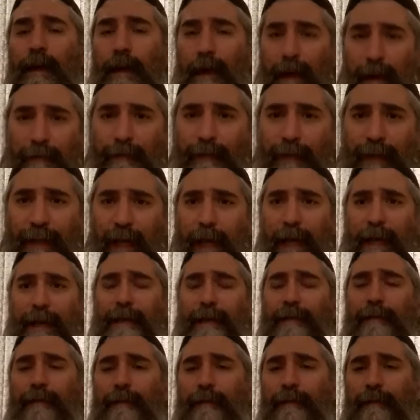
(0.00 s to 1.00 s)
every
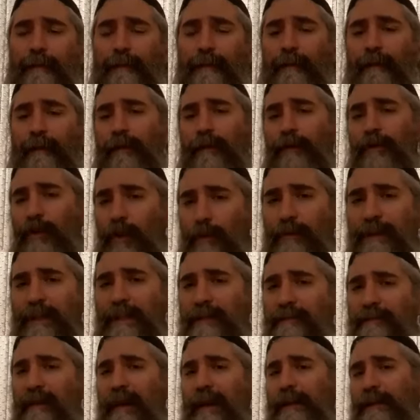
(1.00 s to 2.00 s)
night, the
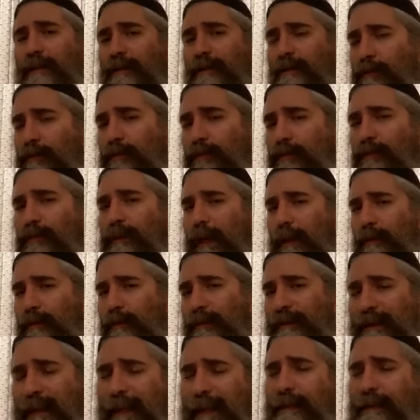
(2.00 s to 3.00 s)
mitzvah is to, like
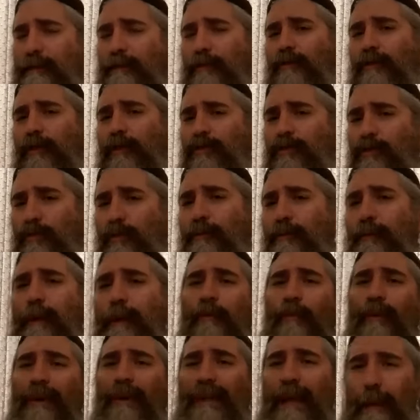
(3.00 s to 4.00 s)
we said, to just to
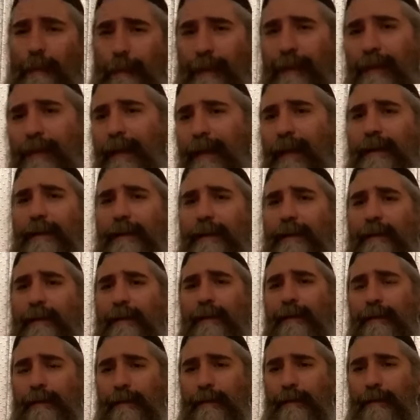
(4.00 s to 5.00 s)
remember what happened then.
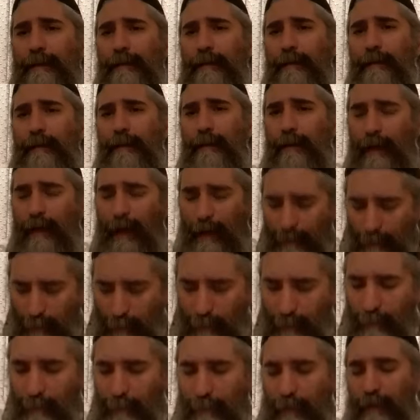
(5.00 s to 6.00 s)
Chaim
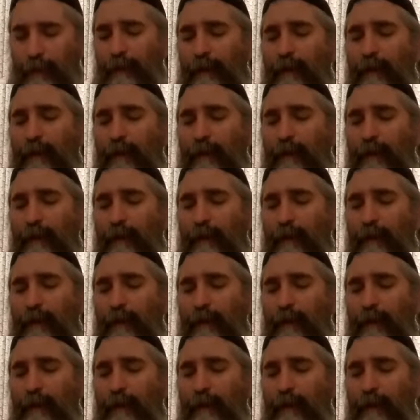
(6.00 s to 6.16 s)
Tovim.